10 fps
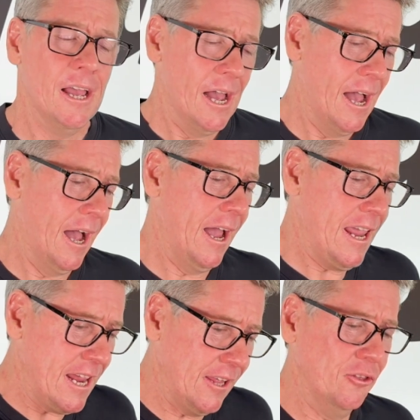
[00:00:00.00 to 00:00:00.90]
uh,
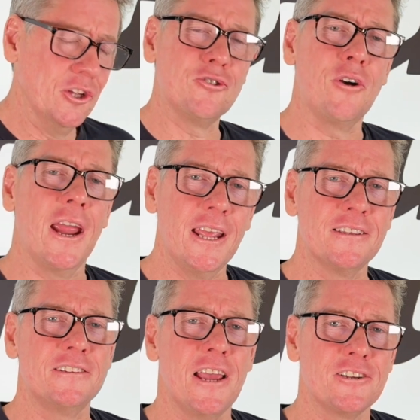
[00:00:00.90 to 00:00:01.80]
in the training
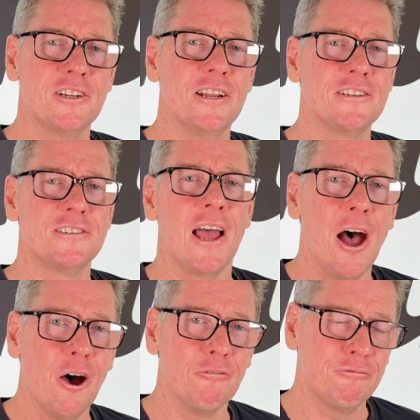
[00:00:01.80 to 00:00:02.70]
session
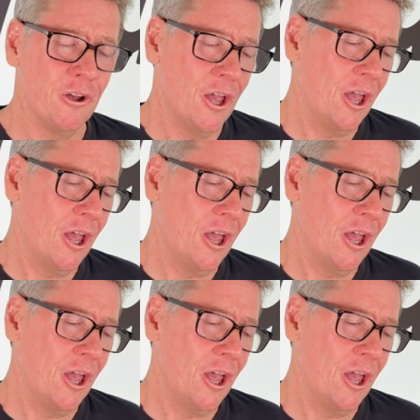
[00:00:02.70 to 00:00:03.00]
itself,